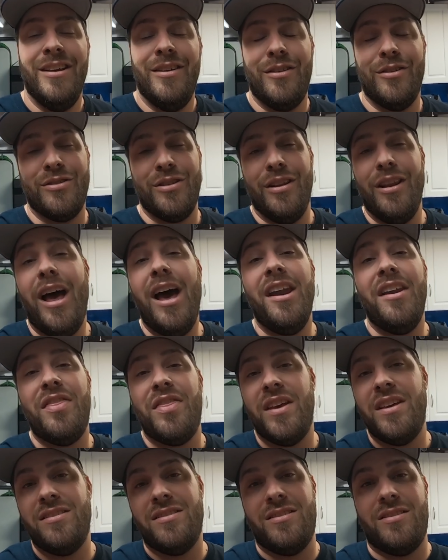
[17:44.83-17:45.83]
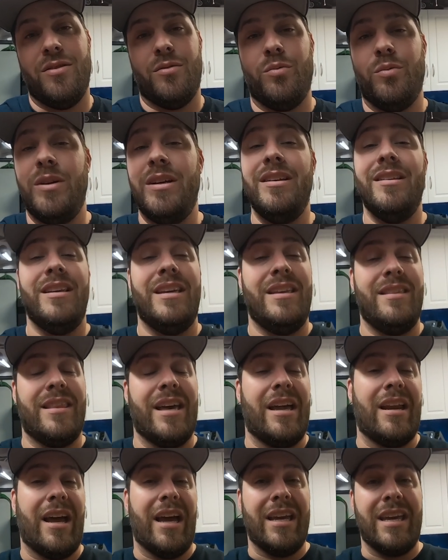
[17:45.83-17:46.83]
there's a lot of things to really
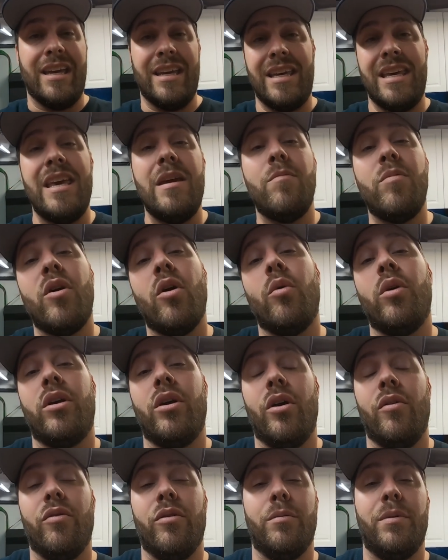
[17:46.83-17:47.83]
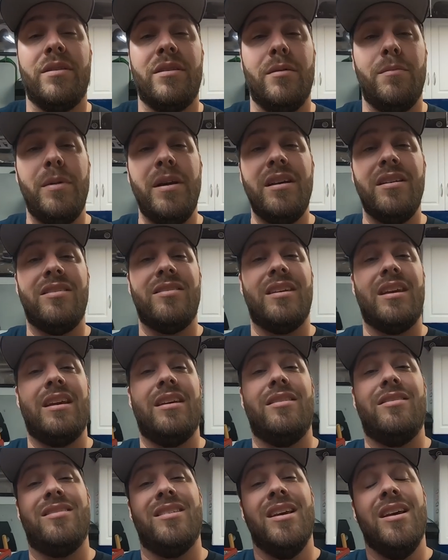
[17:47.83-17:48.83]
that I can keep going over, but the biggest thing
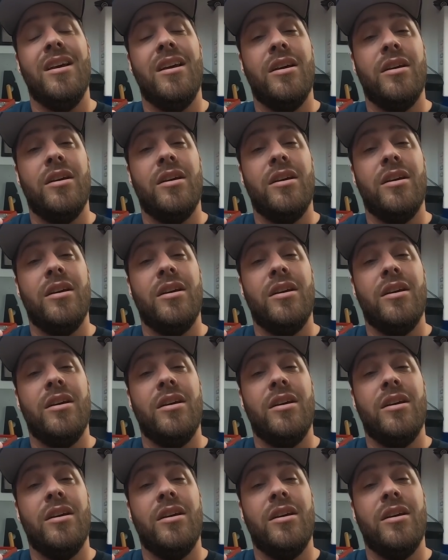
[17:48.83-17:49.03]
is